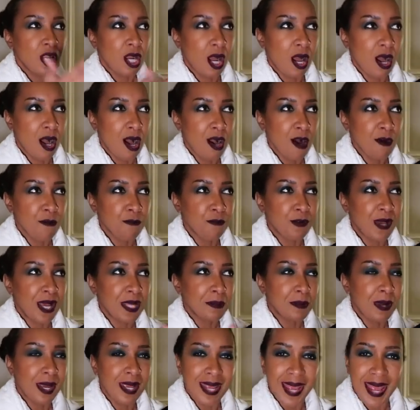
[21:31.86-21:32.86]
calf
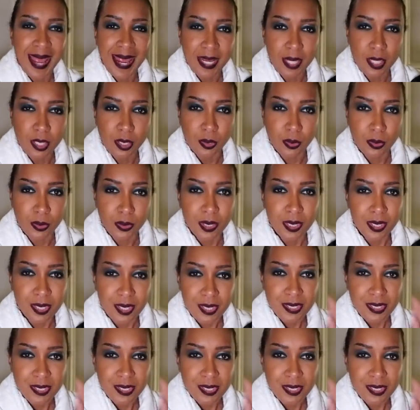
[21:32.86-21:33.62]
and my ankle.